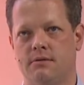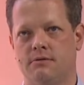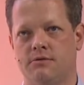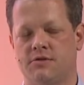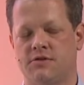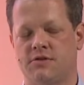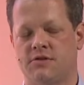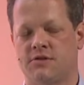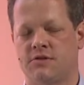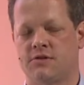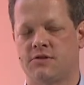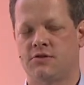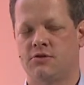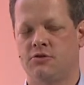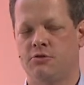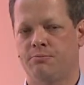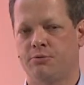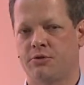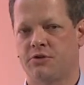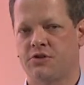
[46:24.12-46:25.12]

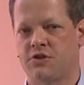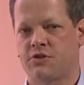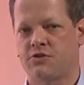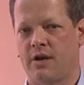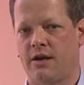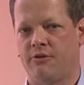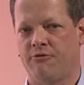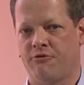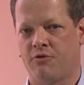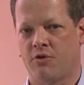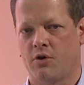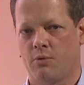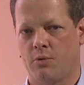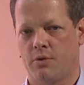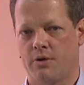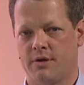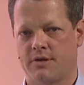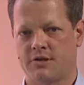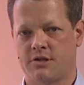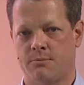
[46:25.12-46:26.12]
super
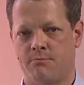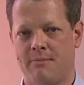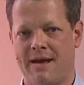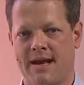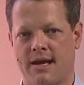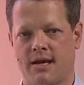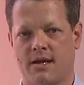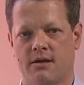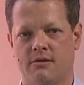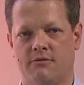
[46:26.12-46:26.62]
straightforward to make